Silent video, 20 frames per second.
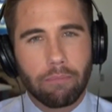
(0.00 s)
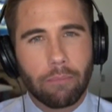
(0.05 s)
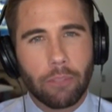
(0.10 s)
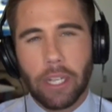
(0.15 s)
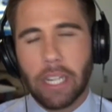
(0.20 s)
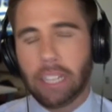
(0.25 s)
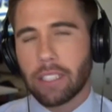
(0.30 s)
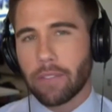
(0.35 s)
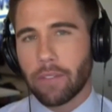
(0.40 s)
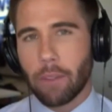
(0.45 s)

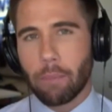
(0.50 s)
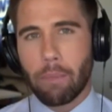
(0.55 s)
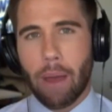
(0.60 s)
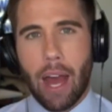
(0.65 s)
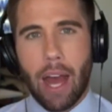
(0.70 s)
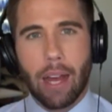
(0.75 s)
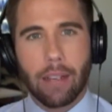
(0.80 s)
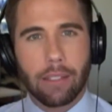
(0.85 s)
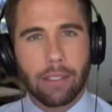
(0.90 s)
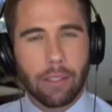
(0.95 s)
trains of the
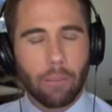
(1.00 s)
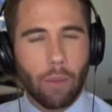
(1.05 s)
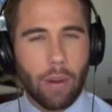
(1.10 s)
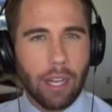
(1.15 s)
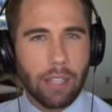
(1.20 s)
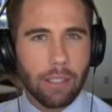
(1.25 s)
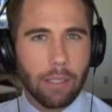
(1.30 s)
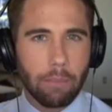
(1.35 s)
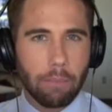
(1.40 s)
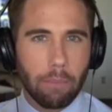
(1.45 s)
past, and
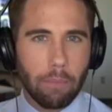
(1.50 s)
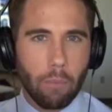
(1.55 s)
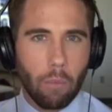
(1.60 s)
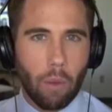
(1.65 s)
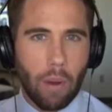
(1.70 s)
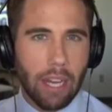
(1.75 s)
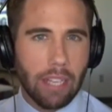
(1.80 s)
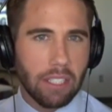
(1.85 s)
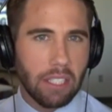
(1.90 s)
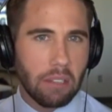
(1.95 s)
why is it
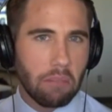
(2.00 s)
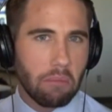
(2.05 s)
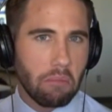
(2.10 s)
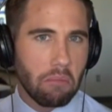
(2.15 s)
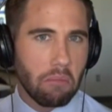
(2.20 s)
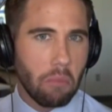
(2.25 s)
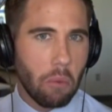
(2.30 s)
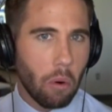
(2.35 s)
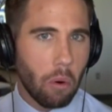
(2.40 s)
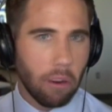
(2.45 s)
why is it
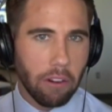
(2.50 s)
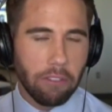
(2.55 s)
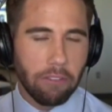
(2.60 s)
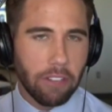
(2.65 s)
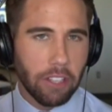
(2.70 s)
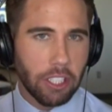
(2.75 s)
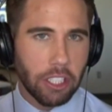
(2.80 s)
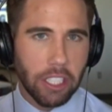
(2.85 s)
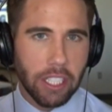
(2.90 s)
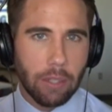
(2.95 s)
more
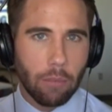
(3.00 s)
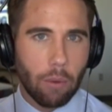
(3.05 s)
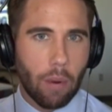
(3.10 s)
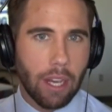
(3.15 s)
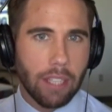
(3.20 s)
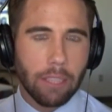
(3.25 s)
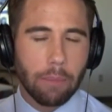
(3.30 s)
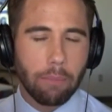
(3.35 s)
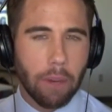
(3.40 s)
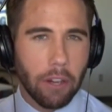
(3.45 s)
efficient?
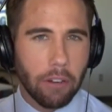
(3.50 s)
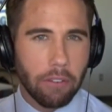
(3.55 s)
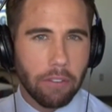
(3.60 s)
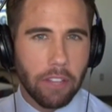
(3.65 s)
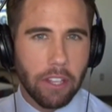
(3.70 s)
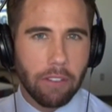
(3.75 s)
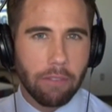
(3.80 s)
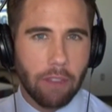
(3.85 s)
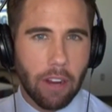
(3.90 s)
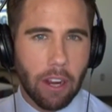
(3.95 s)
Why is it better for
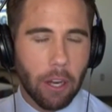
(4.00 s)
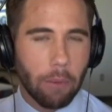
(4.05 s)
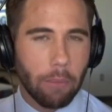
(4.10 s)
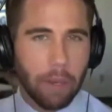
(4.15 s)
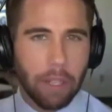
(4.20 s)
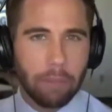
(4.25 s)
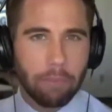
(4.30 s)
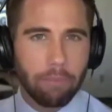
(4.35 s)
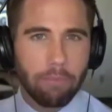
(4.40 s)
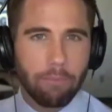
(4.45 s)
the
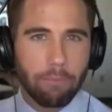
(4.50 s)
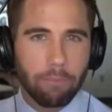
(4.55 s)
environment?